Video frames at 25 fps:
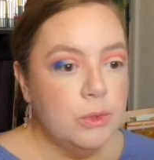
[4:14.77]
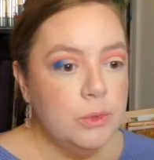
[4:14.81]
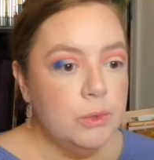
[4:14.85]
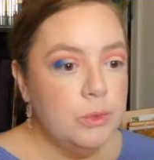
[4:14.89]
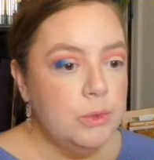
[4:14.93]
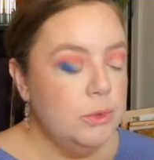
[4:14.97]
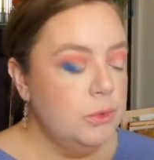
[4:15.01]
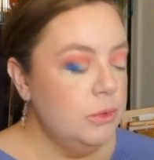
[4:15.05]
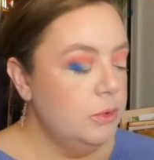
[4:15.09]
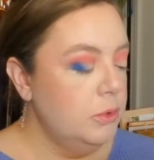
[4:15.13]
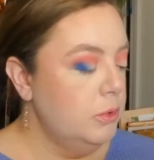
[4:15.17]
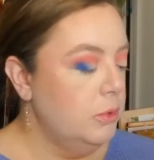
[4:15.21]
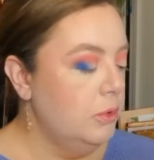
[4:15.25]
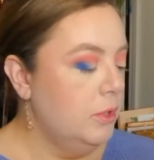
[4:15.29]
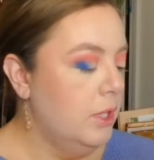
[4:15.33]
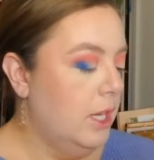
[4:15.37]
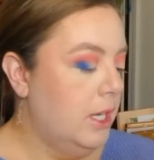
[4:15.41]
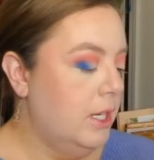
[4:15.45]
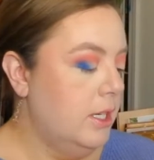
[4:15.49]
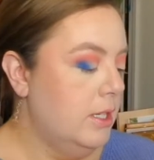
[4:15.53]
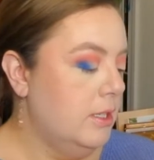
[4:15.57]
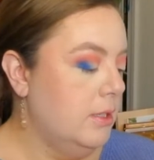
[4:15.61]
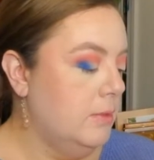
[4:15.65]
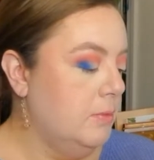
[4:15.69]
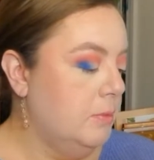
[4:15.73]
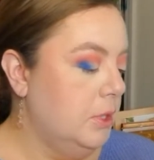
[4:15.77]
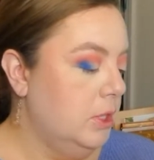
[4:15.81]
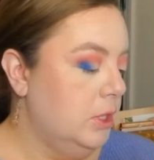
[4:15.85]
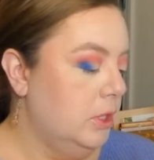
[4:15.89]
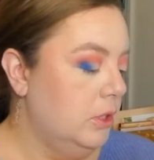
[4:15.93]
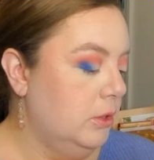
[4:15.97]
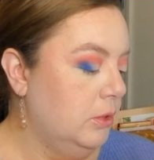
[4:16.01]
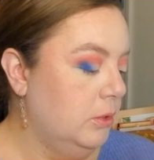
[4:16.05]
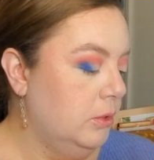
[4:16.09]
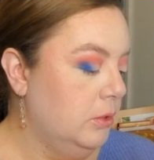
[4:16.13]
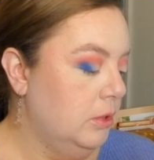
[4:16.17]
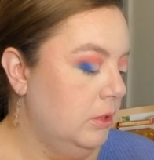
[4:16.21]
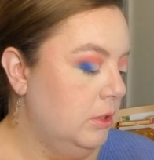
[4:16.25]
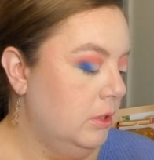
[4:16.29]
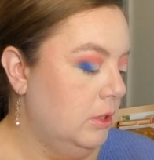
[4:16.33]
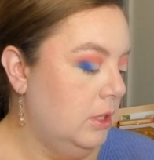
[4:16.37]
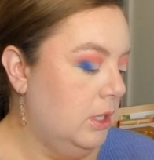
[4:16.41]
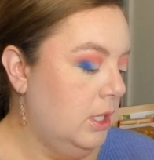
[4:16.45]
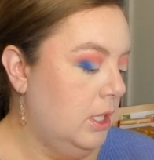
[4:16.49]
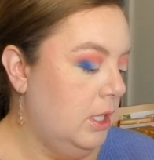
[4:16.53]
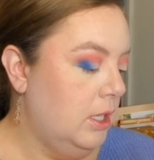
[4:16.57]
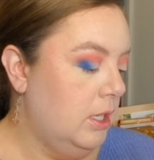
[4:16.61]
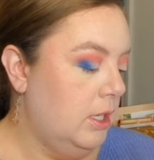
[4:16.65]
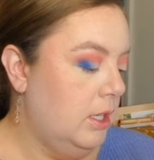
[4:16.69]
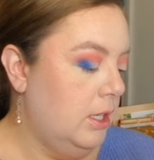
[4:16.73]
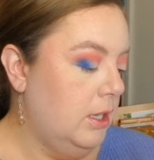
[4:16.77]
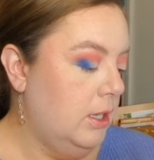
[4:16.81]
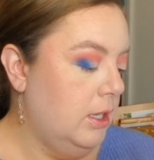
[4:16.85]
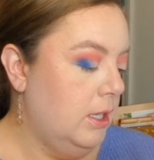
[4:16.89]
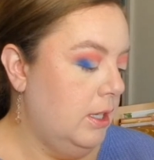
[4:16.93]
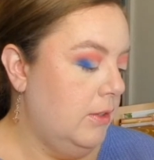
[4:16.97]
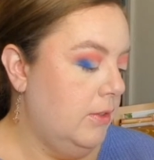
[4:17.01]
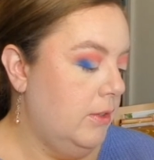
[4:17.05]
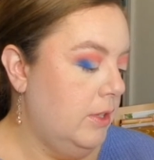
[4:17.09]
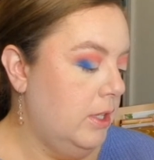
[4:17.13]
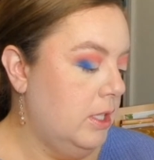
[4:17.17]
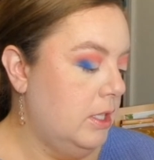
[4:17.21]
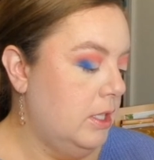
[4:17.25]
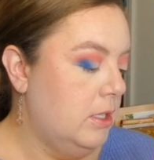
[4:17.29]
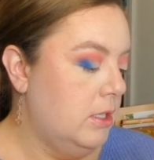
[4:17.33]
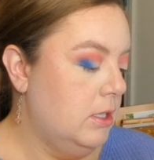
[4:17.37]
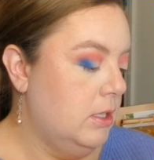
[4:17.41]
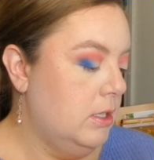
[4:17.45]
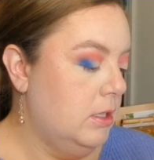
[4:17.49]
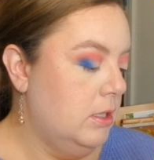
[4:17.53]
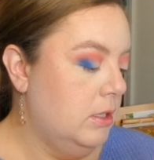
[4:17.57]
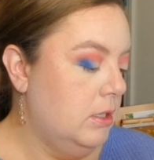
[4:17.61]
Ooh, that is blue. I love it.